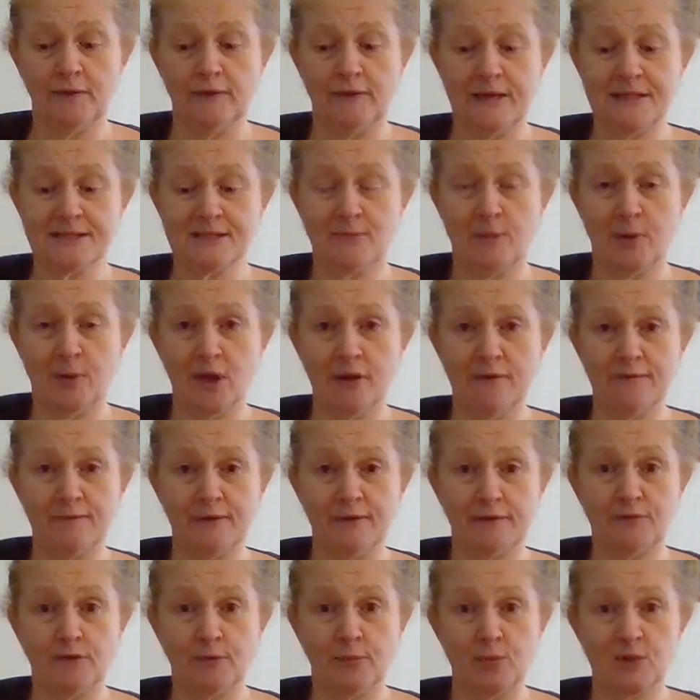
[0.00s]
That's
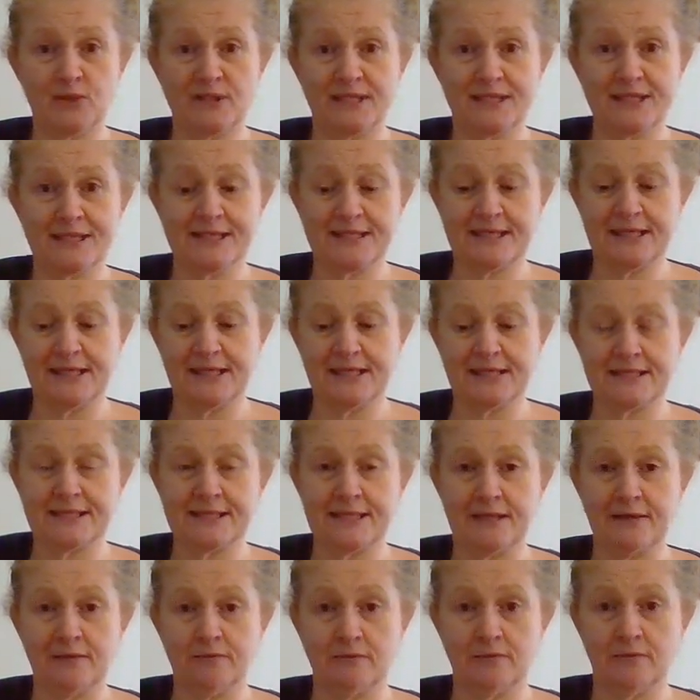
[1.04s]
perfect for putting seeds
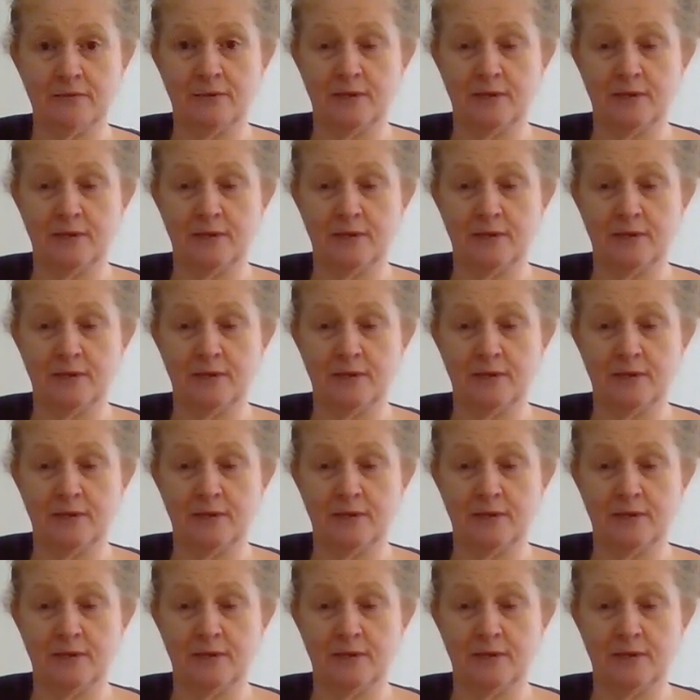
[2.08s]
in.